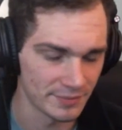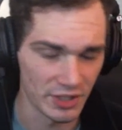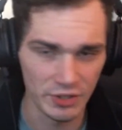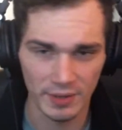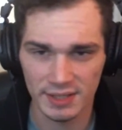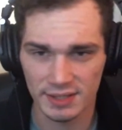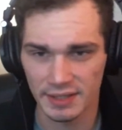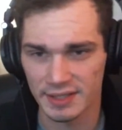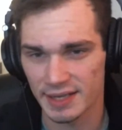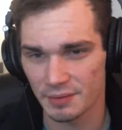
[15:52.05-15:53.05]
They do
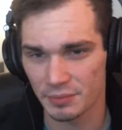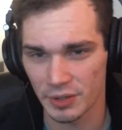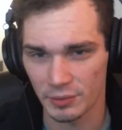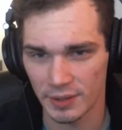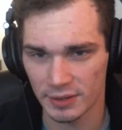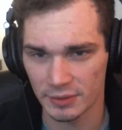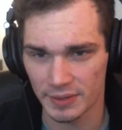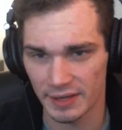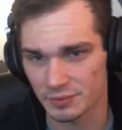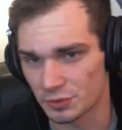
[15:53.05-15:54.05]
isolate sound pretty well.
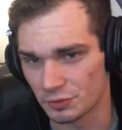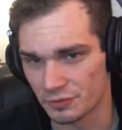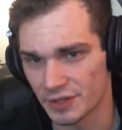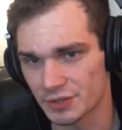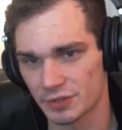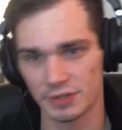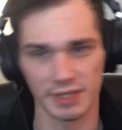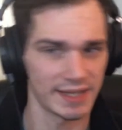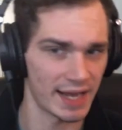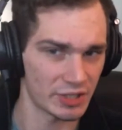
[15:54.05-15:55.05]
They have some cool features,
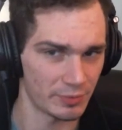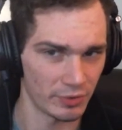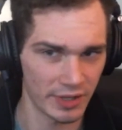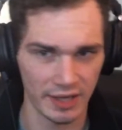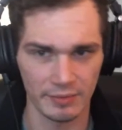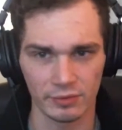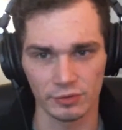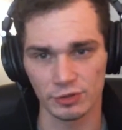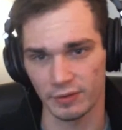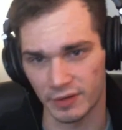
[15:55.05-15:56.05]
detachable
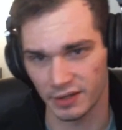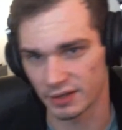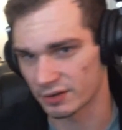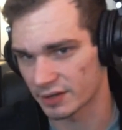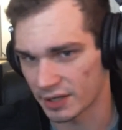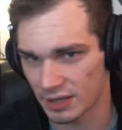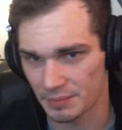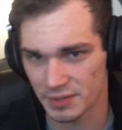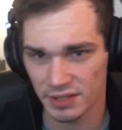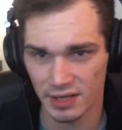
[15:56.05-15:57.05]
cable, swiveling ear
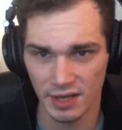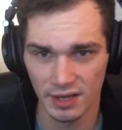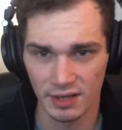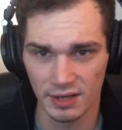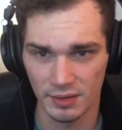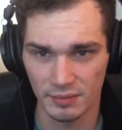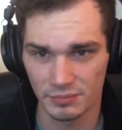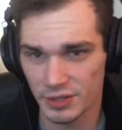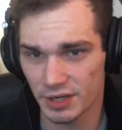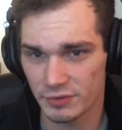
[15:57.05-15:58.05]
cups.
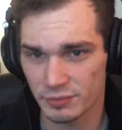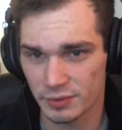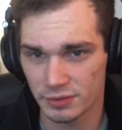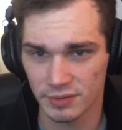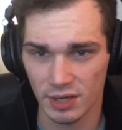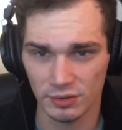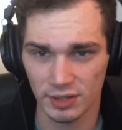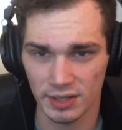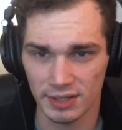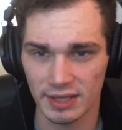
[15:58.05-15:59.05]
Pretty comfortable, not a whole
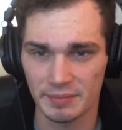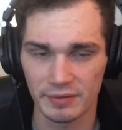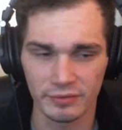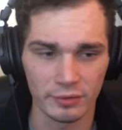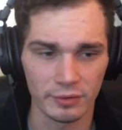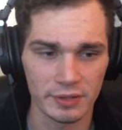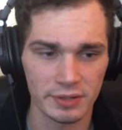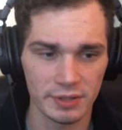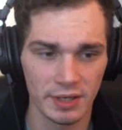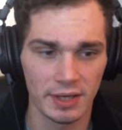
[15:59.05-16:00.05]
lot of clamping
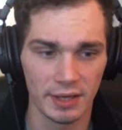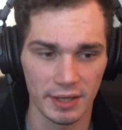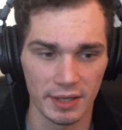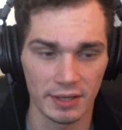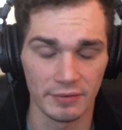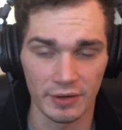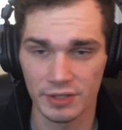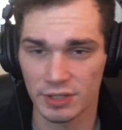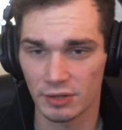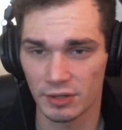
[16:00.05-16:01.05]
force.
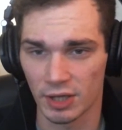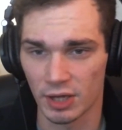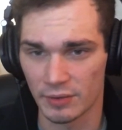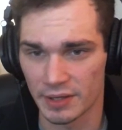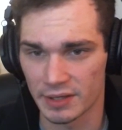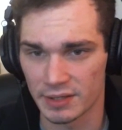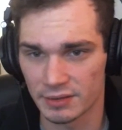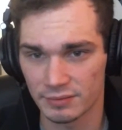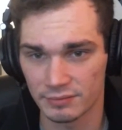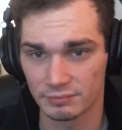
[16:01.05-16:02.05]
Very solid low
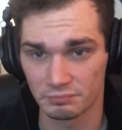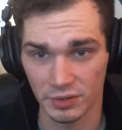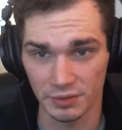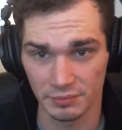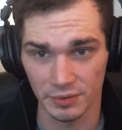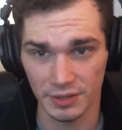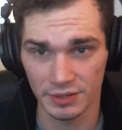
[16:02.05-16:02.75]
end, pretty